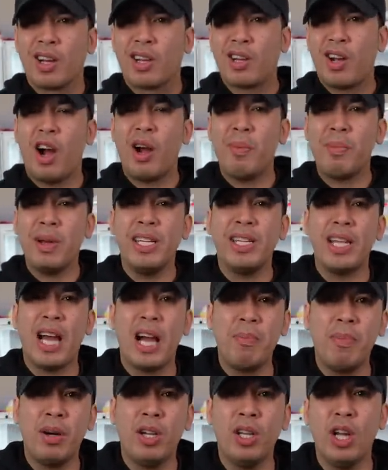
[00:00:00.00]
comment
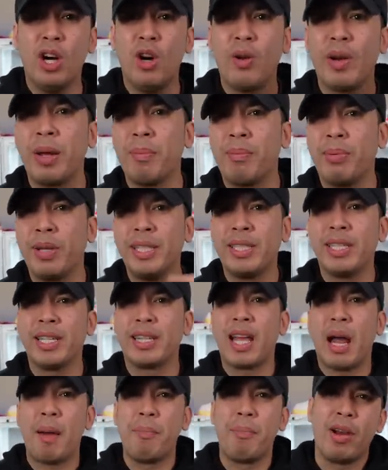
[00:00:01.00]
down below, and please
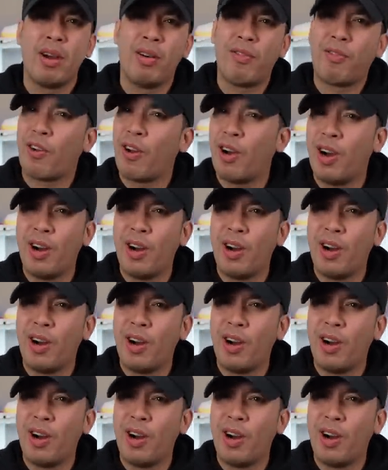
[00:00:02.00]
hit that bell for